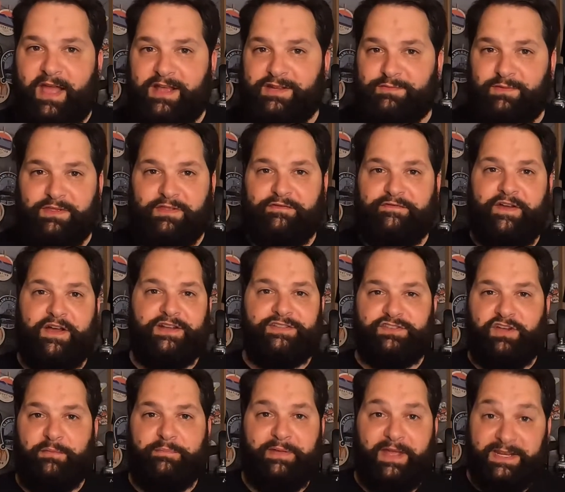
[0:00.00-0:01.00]
It's one of the first
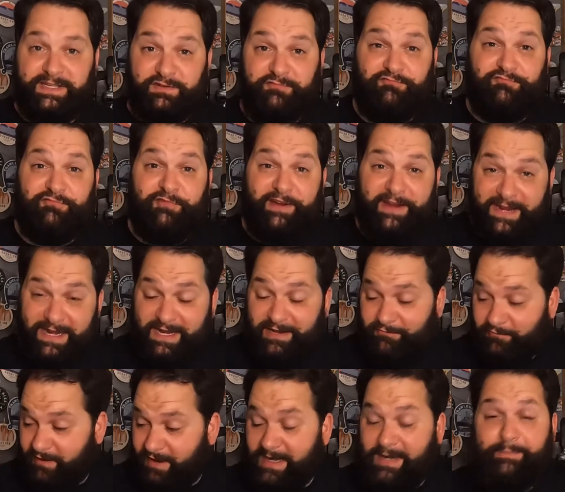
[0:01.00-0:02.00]
IPAs that
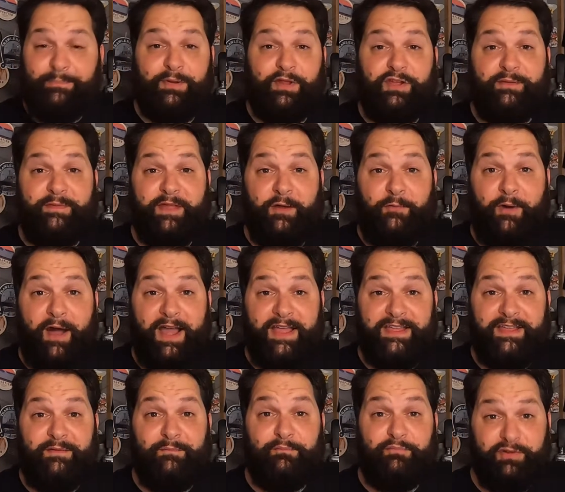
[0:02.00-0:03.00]
really blew me
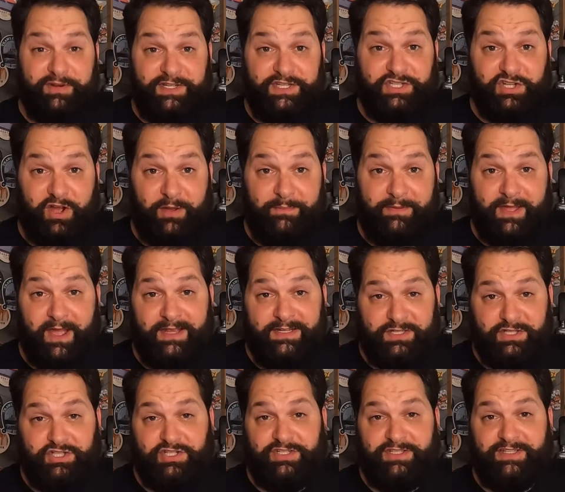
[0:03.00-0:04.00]
away. British IPAs,
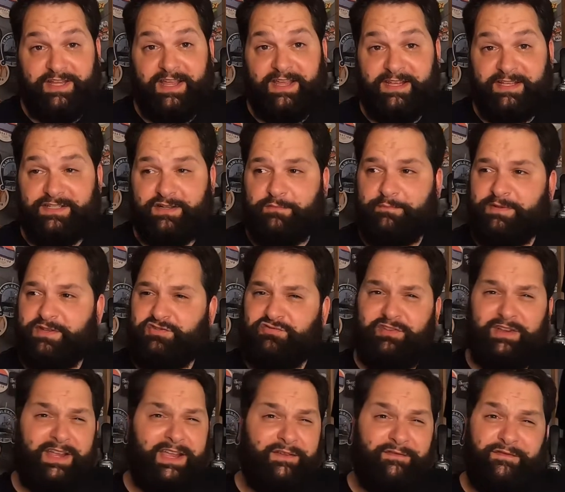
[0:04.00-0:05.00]
I should say, because I've been
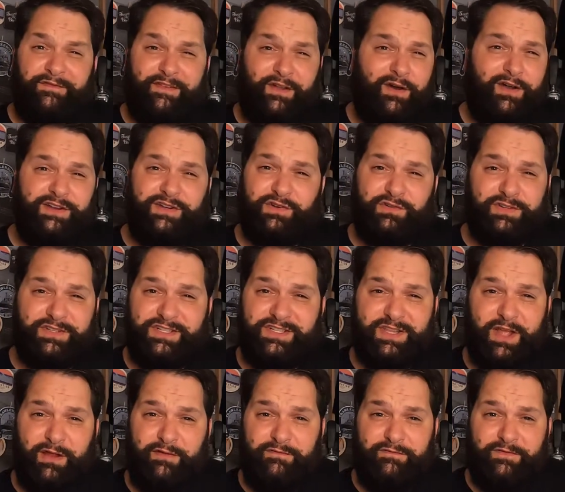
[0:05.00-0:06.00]
drinking Flying Dog and
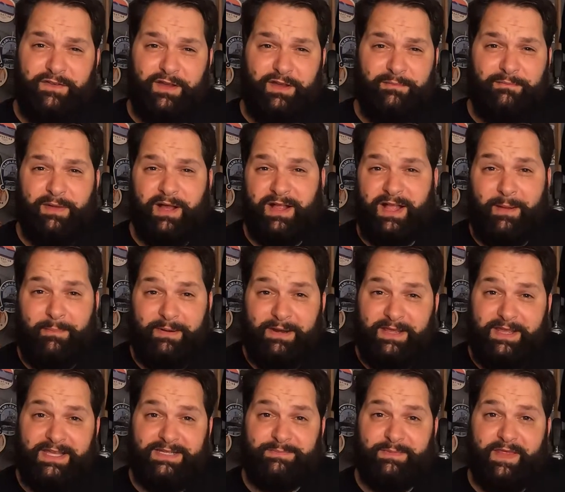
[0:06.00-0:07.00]
Stone for a couple of
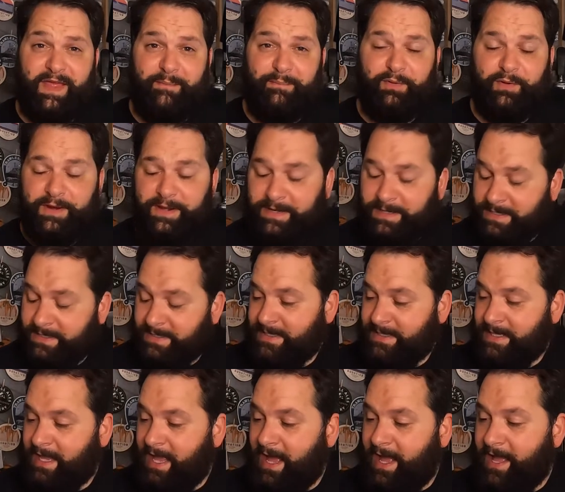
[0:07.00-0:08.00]
years by that point.
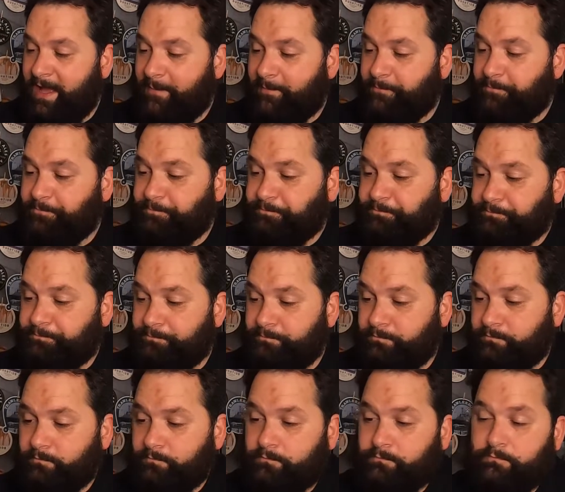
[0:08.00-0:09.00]

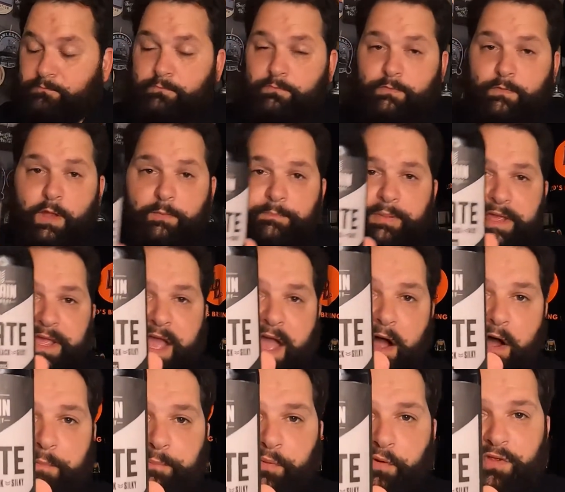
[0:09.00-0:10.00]
But yeah,
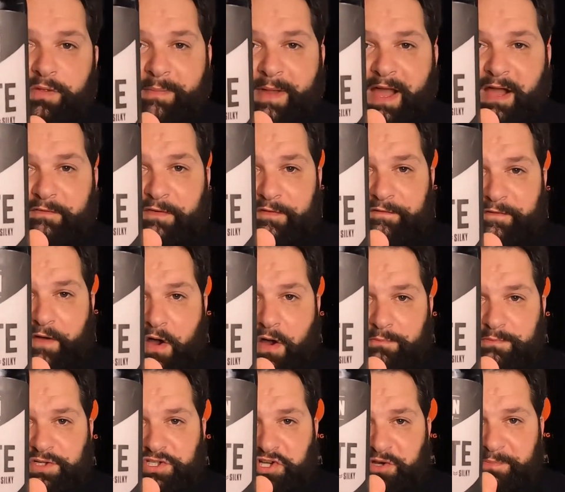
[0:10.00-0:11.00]
I bought them out of a
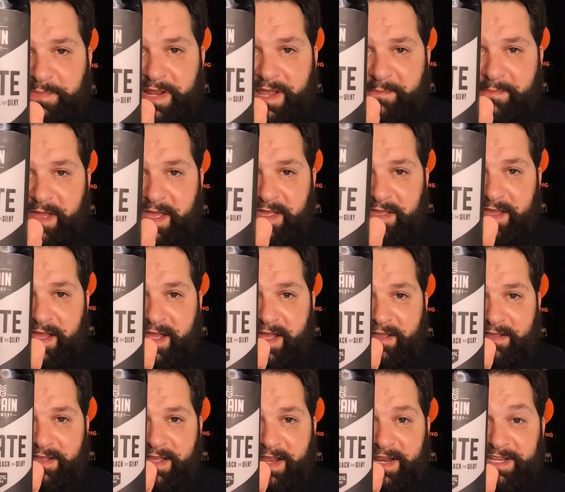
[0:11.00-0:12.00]
farm shop near me,
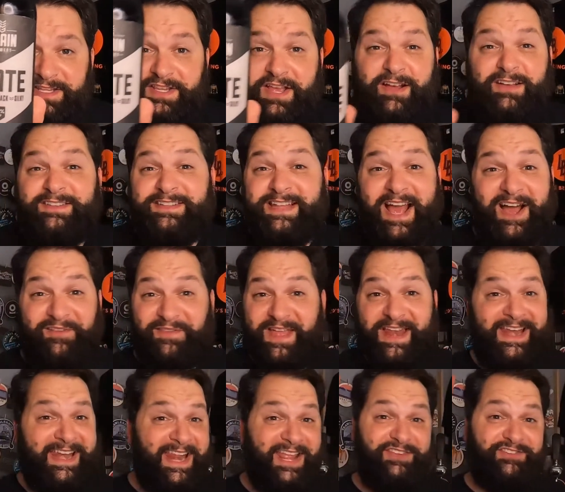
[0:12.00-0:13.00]
and it turns out they're
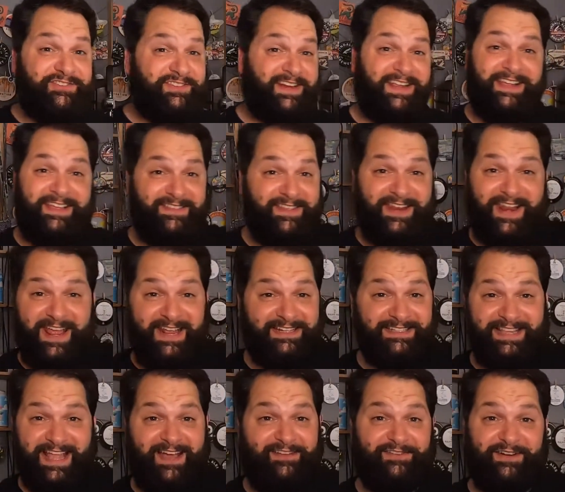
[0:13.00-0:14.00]
literally in the next
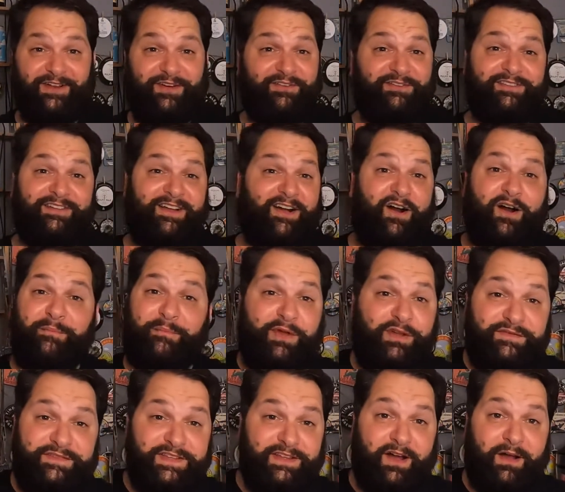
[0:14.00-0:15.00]
town along. I
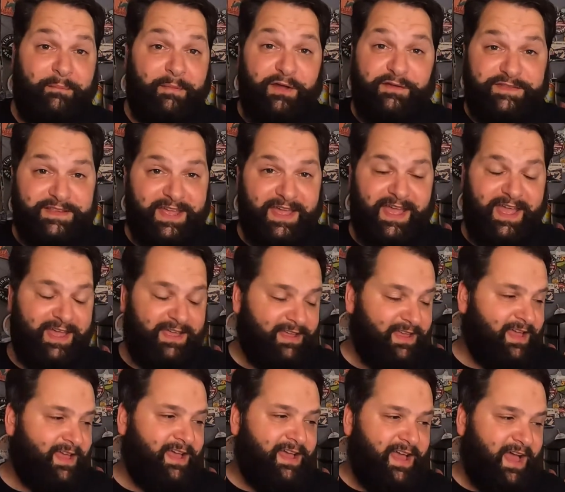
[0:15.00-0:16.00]
moved here
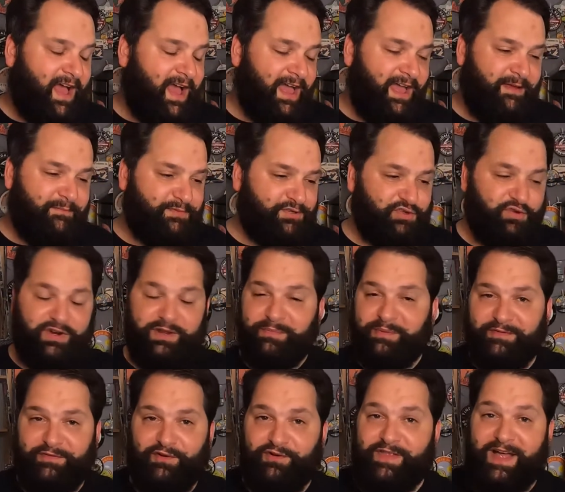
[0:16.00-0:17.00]
shortly
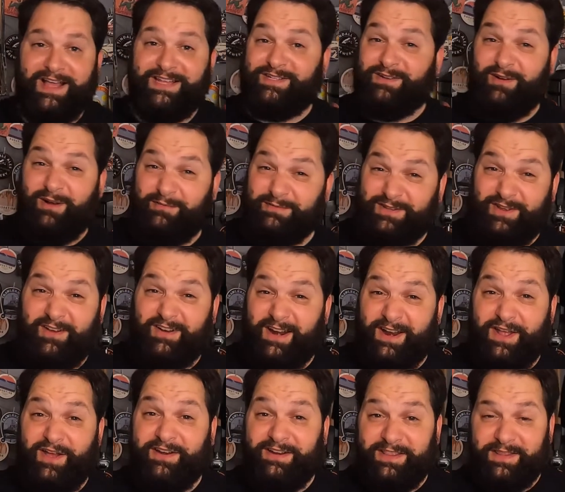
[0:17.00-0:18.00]
before that, so I was kind of
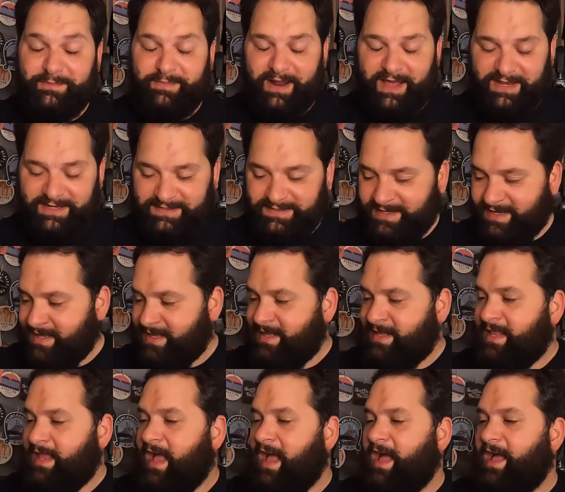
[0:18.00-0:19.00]
learning the place.
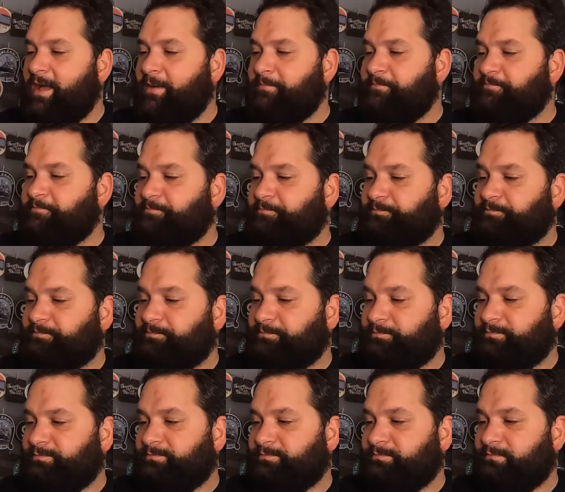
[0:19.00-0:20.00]

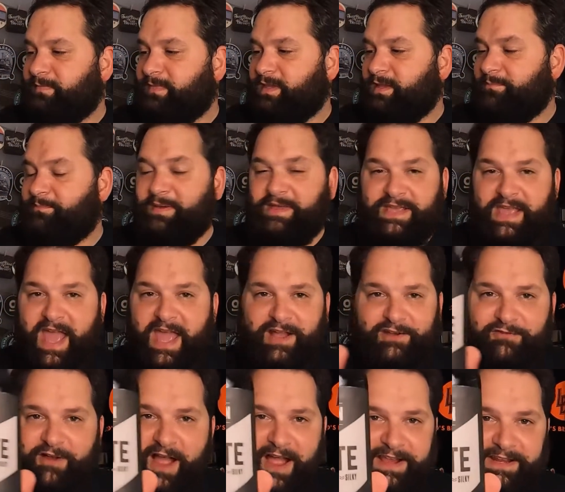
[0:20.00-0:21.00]
But yeah,
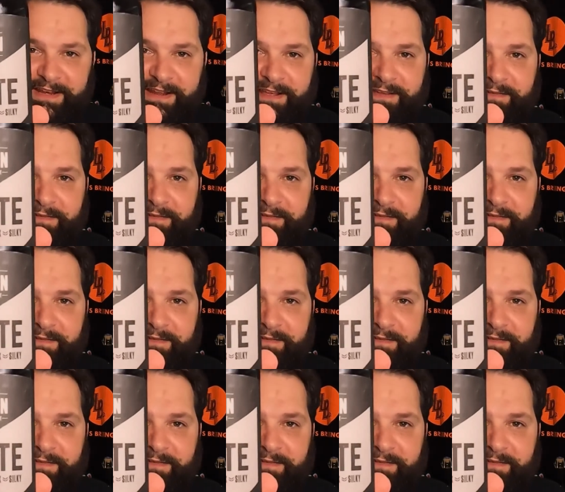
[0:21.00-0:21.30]
Grain.